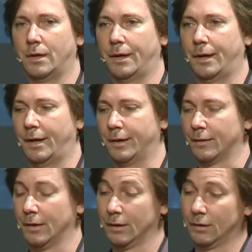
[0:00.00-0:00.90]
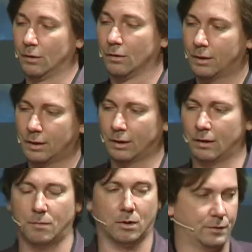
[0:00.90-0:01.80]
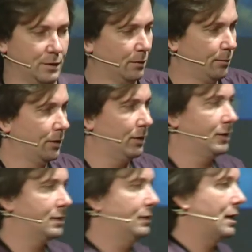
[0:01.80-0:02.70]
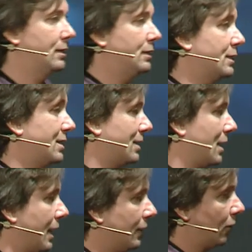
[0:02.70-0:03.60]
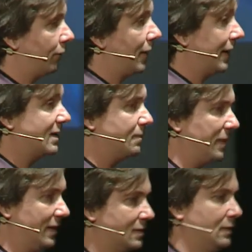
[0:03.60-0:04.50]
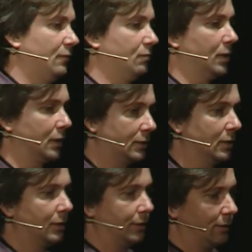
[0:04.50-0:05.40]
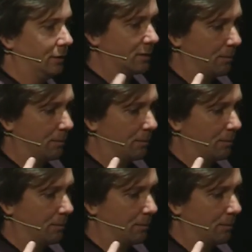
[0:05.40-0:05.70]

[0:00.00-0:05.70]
And the only thing about ZigBee is that is kind of expensive, but is a